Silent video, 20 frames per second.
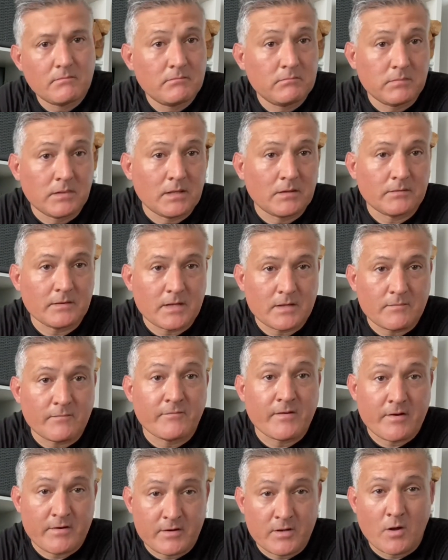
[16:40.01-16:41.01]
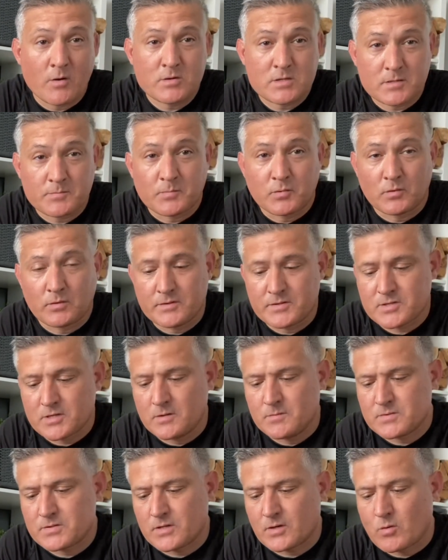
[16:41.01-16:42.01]
well, very noticeable in
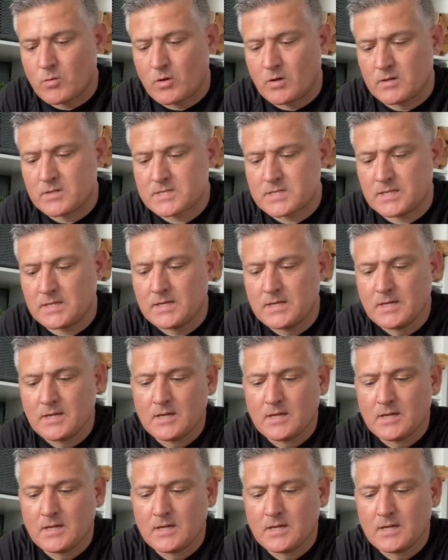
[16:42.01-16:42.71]
terms of the quality.